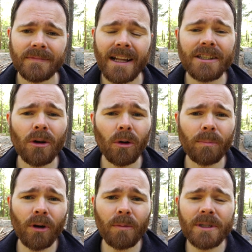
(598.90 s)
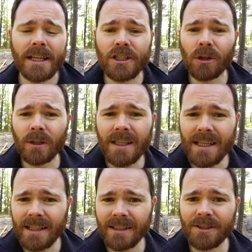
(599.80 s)
That's the whole purpose. As
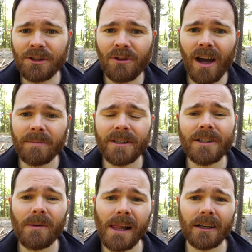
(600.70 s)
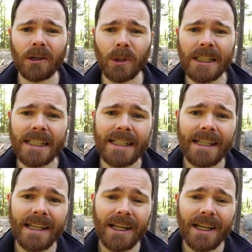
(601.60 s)
Tolkien described it so eloquently